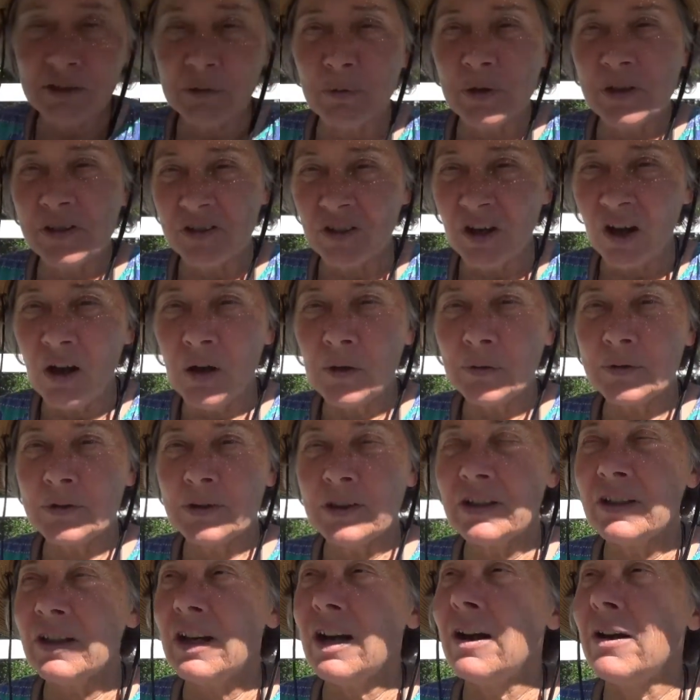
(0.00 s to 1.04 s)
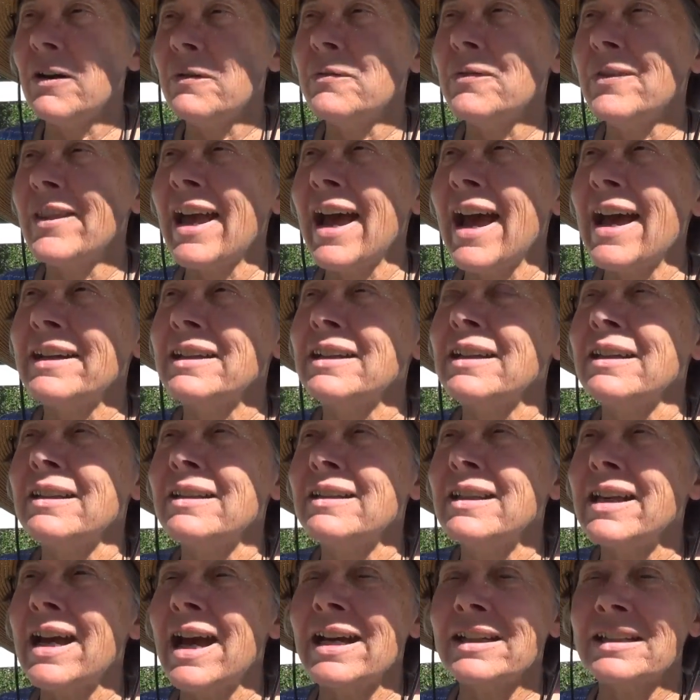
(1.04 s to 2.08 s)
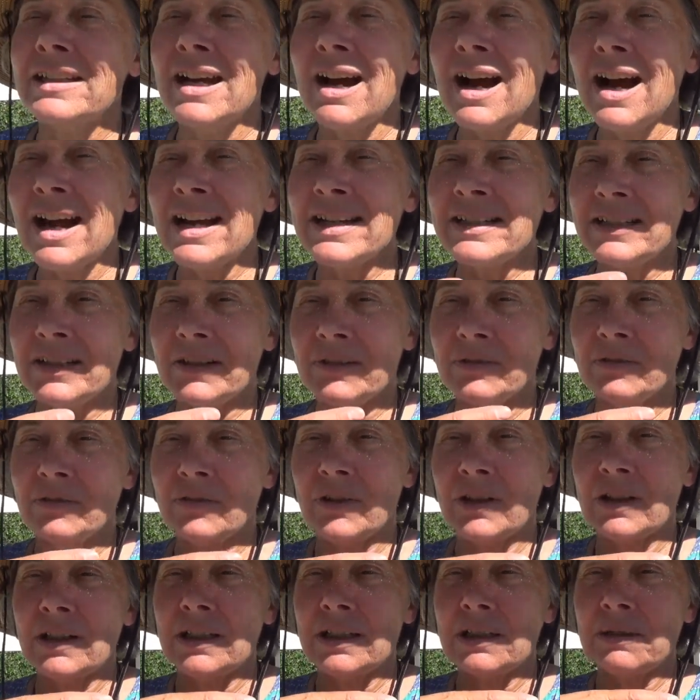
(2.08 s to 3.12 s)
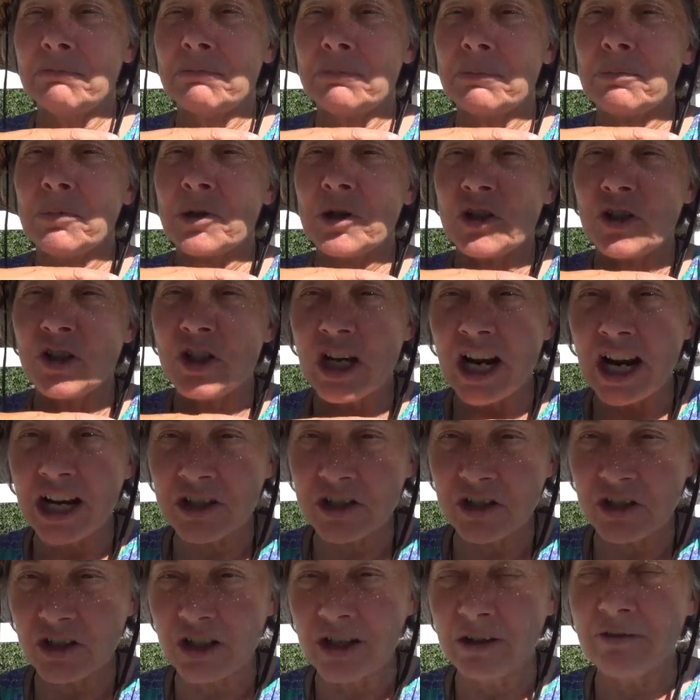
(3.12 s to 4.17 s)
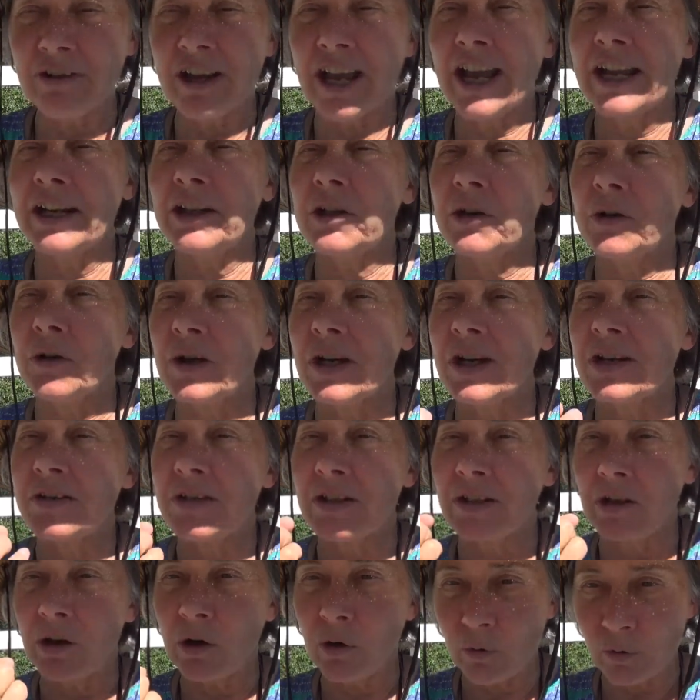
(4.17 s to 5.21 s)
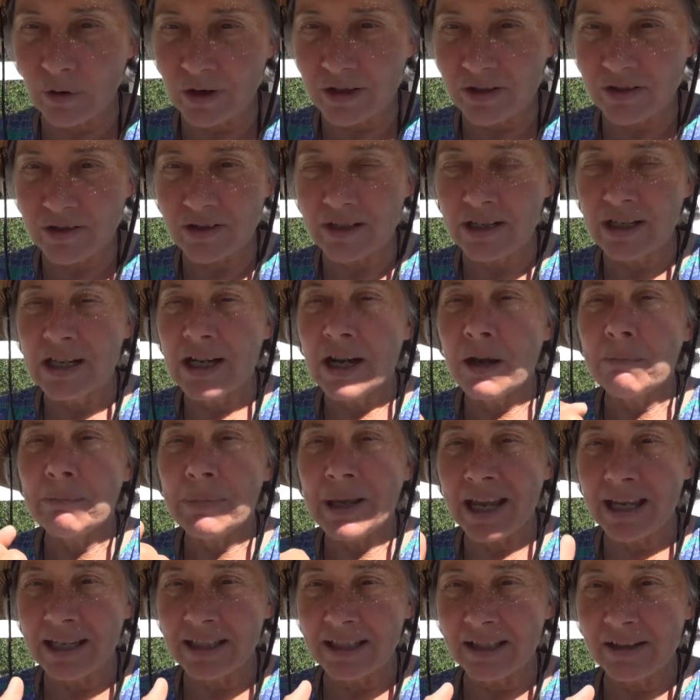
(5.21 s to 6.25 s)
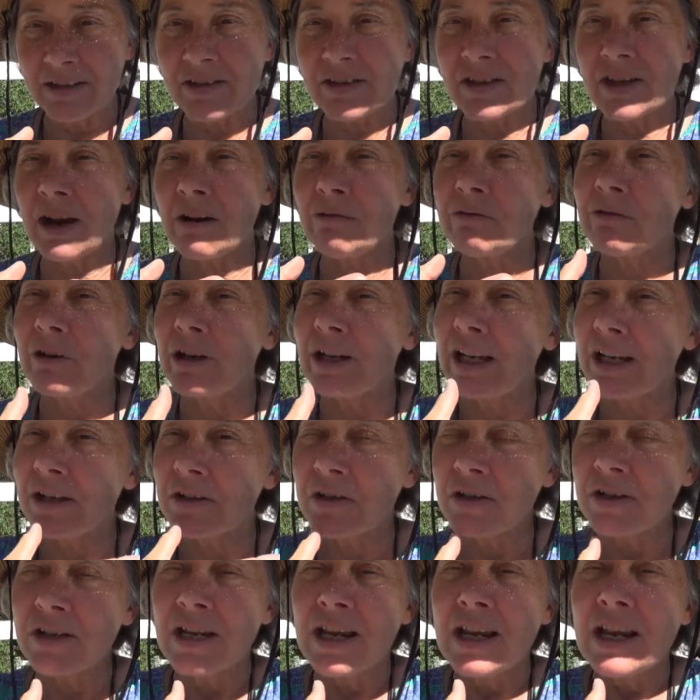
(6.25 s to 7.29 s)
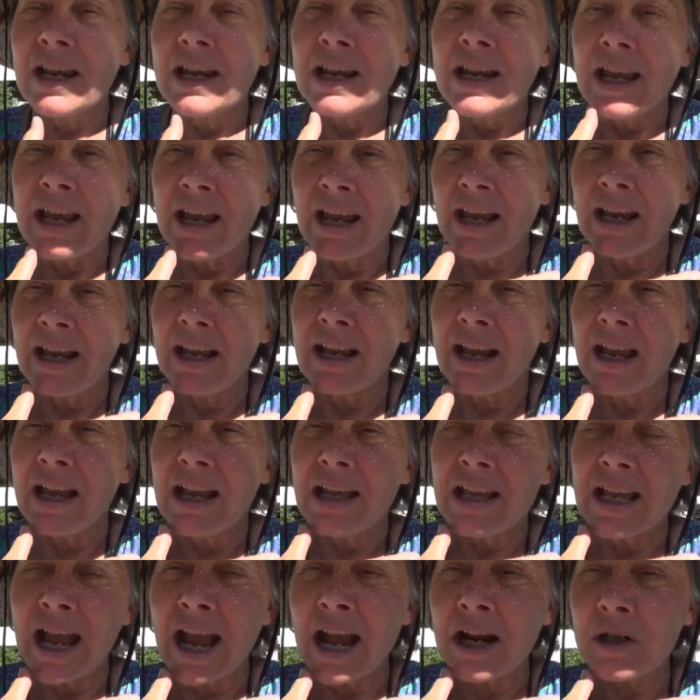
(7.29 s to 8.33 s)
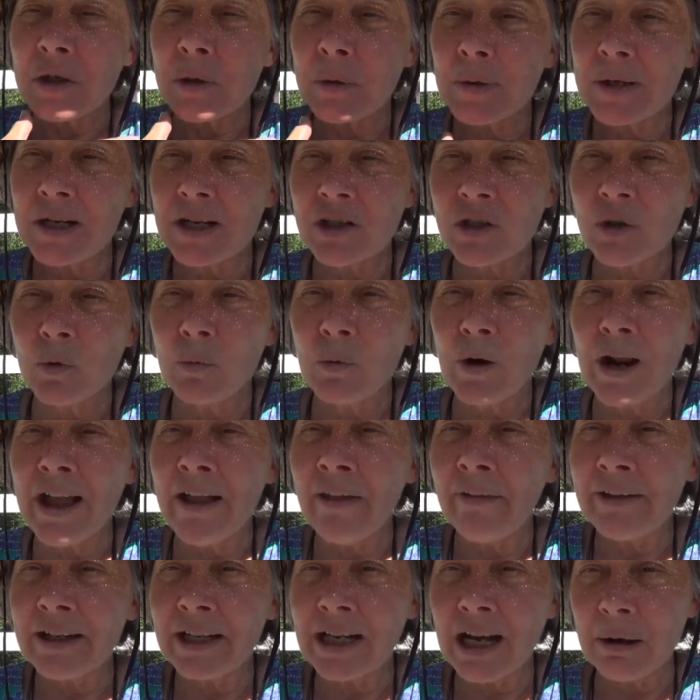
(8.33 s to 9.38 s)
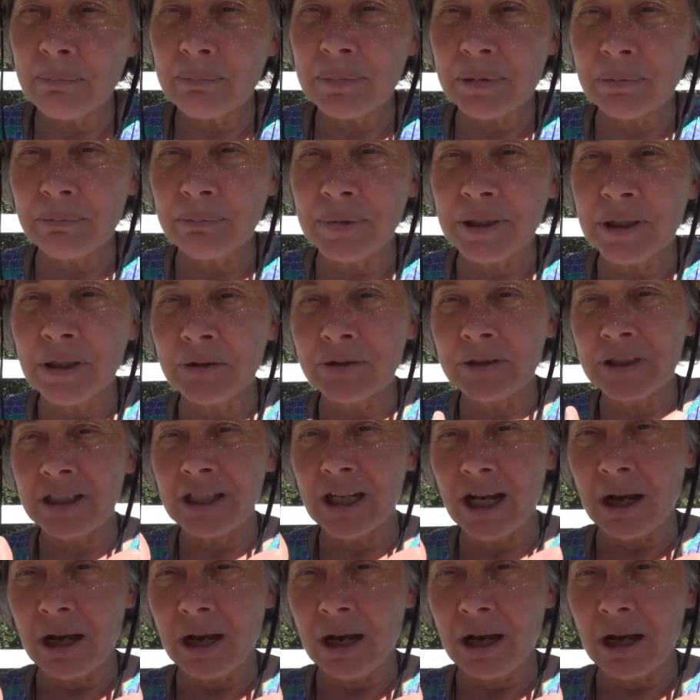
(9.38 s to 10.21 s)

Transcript: the result of that, that kind of um, projection of anger is increased pain and suffering. It's, uh, actually, it's welling up and building